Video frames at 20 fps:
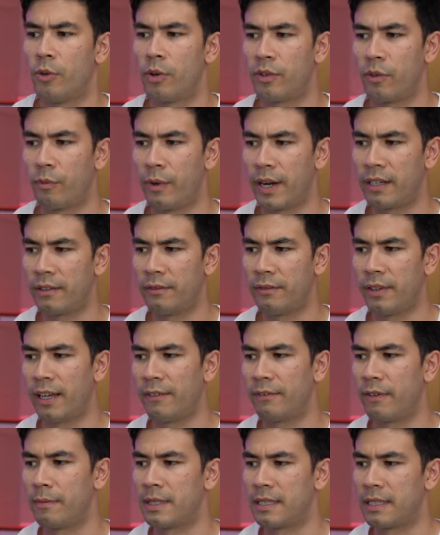With the ring of
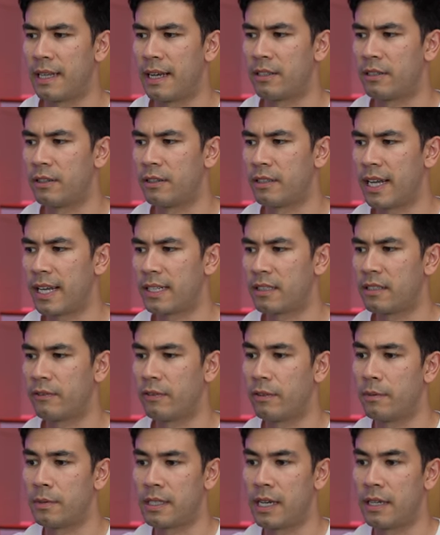light from his lantern
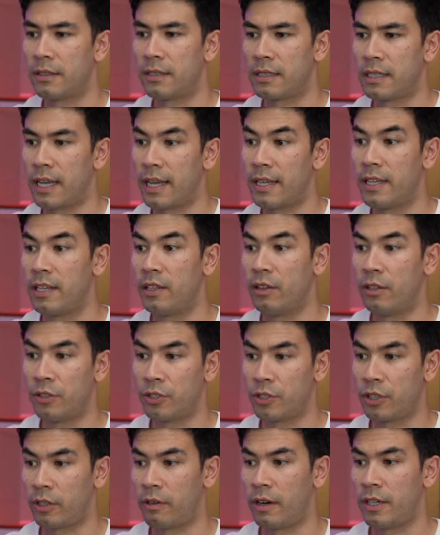dancing from side to side, he
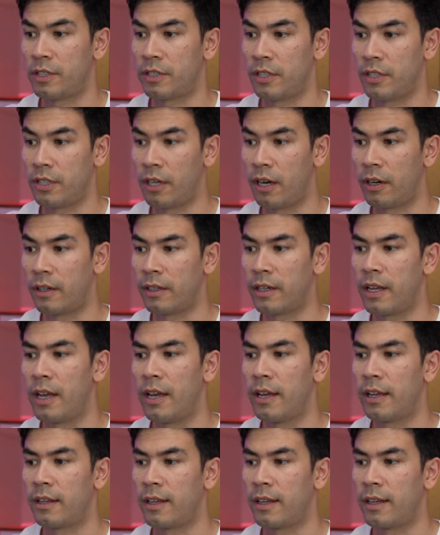lurched across the yard,